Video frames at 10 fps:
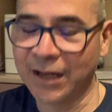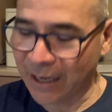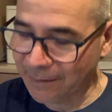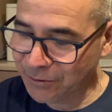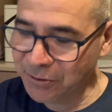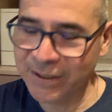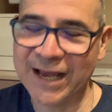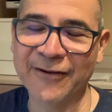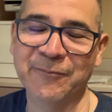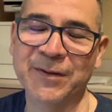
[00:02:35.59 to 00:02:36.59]
I'm
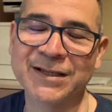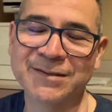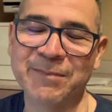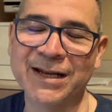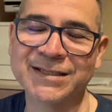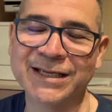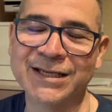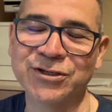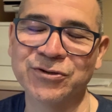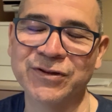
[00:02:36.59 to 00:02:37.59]
2.5 minutes
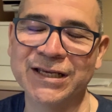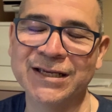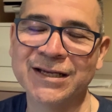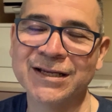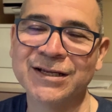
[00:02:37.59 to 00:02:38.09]
into the